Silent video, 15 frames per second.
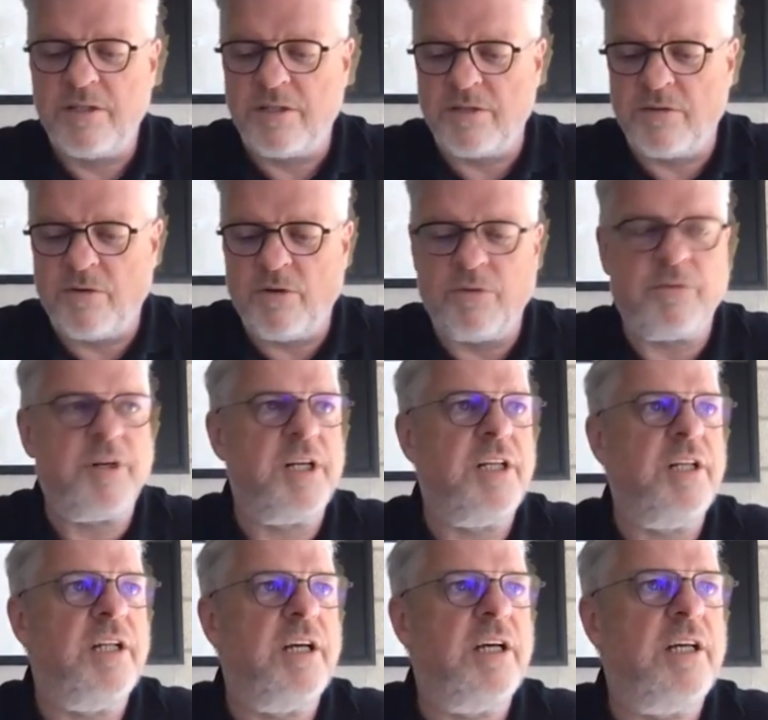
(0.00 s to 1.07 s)
So
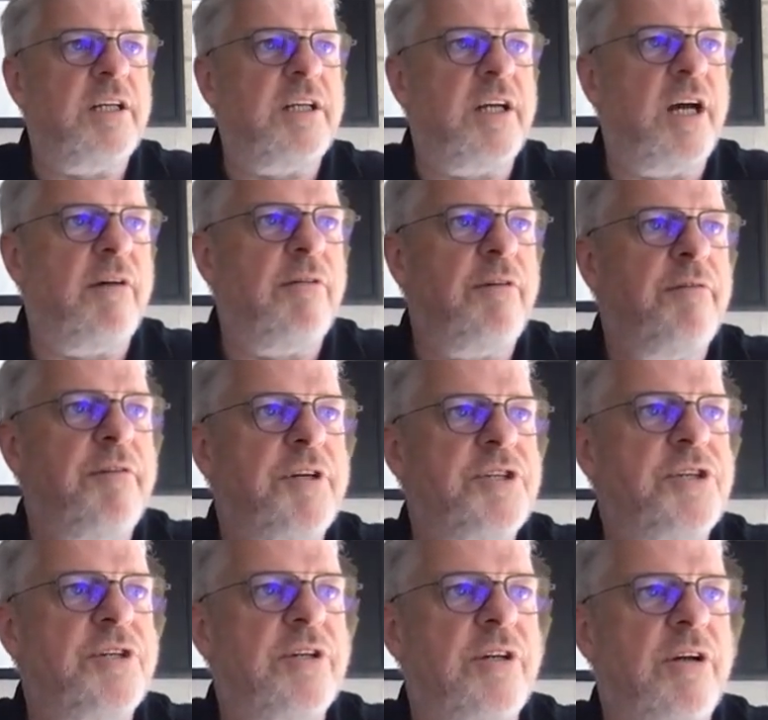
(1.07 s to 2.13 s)
already there, our
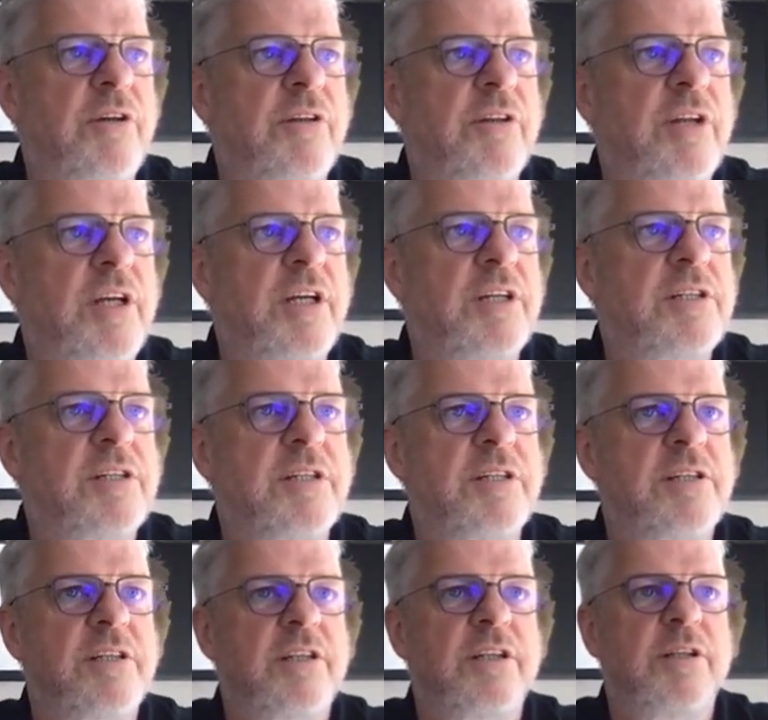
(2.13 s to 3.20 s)
vision on things
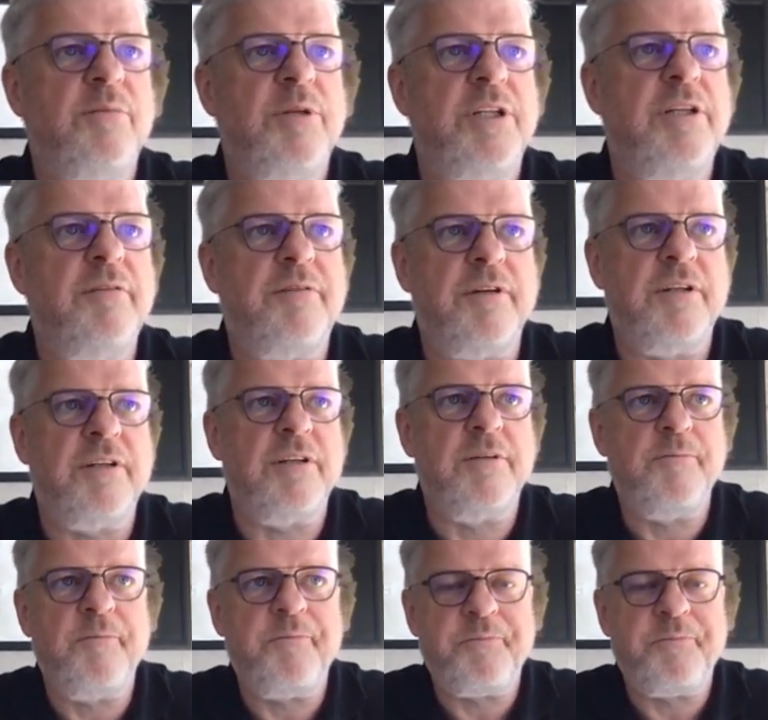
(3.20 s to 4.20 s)
is a little bit different.